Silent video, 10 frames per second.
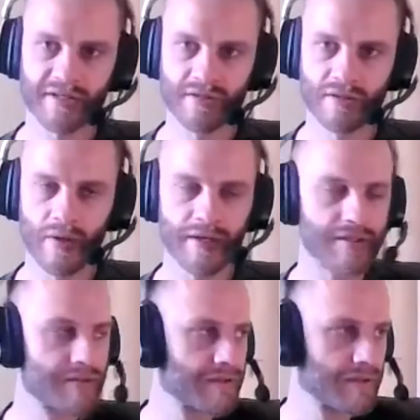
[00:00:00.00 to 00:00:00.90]
it's quite,
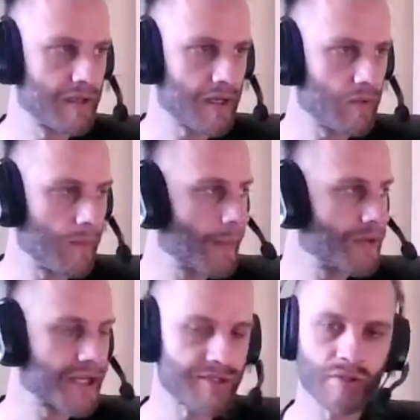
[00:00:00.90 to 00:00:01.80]
we'll be able
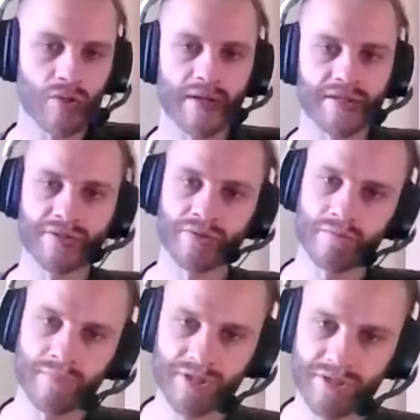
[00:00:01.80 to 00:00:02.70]
to get to it quite soon,
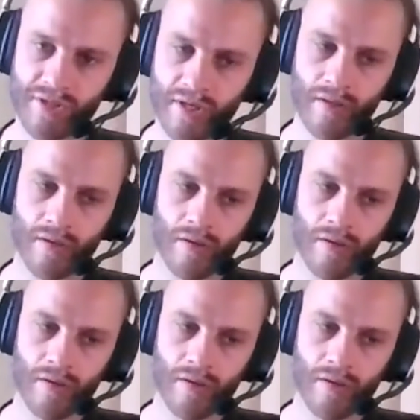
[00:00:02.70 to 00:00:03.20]
but just not